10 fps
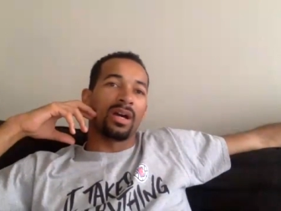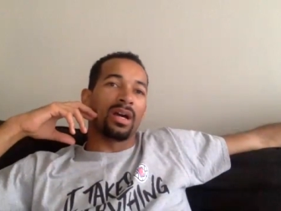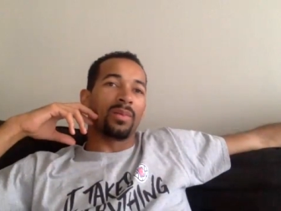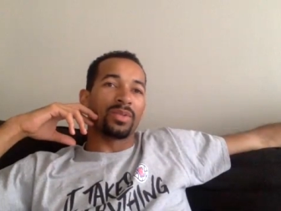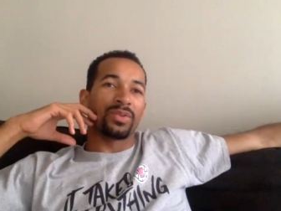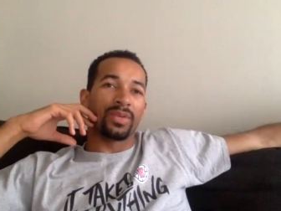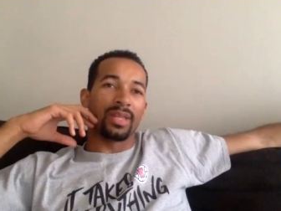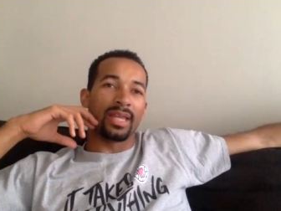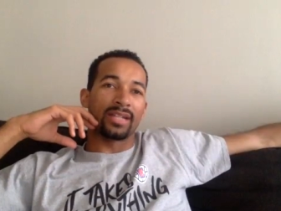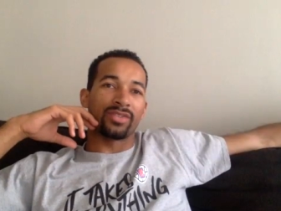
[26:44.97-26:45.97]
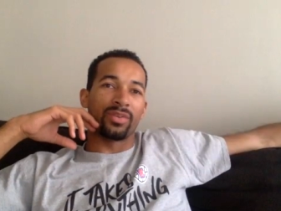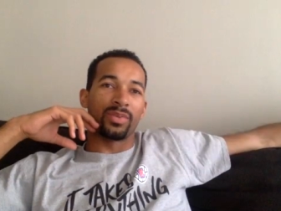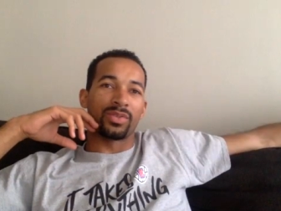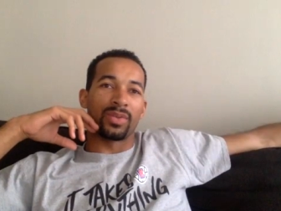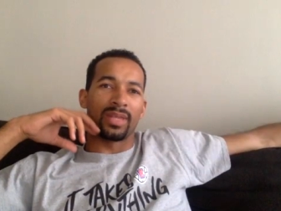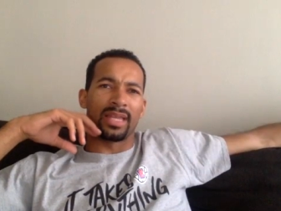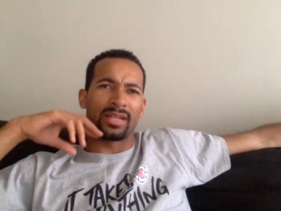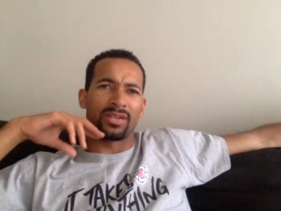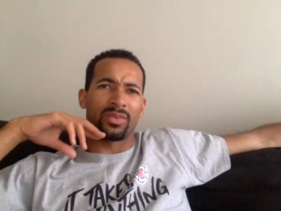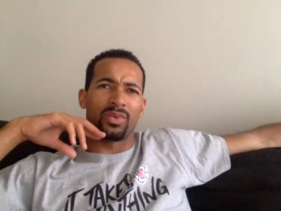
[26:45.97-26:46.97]
Uh, between leg dribble, between
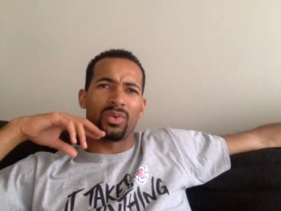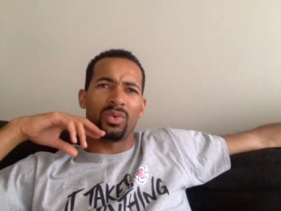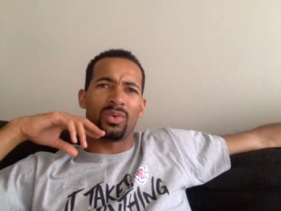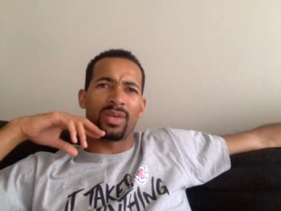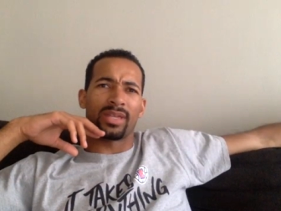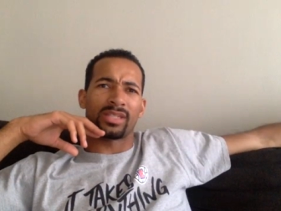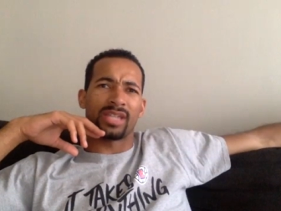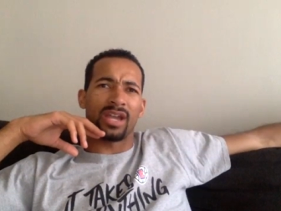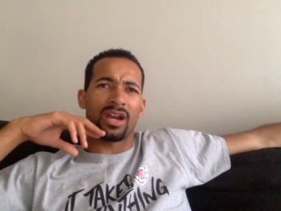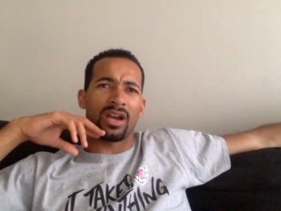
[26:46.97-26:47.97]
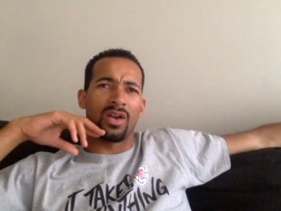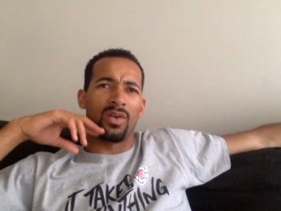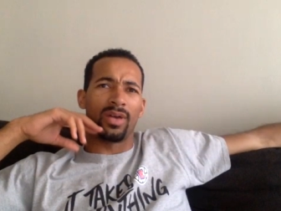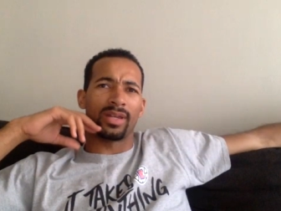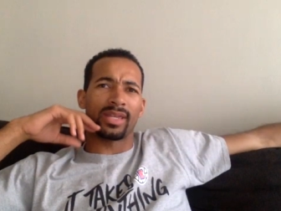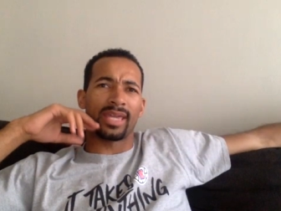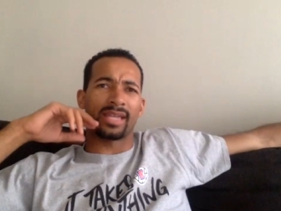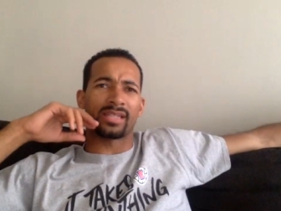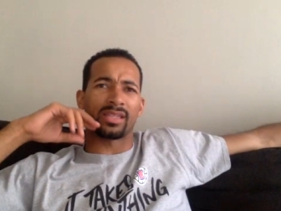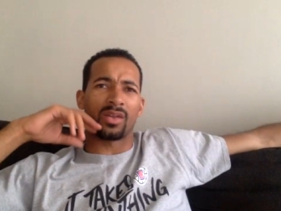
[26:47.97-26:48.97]
leg dribble. Ooh, gets J.R. going,
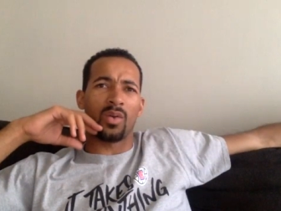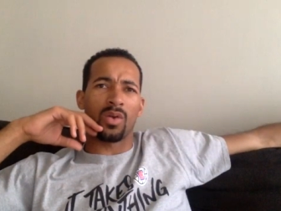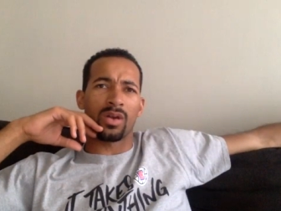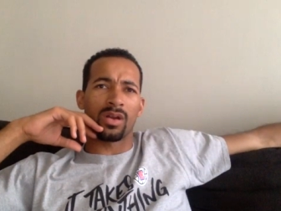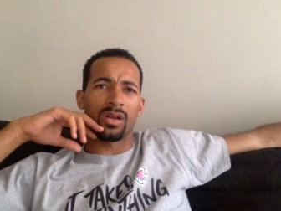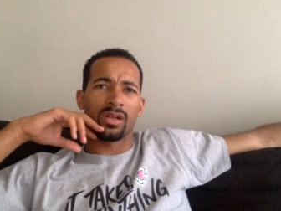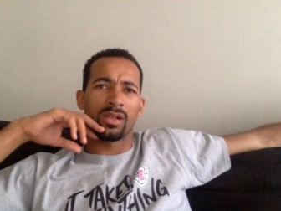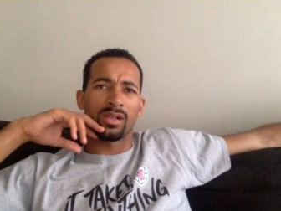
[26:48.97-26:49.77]
kicks to the corner.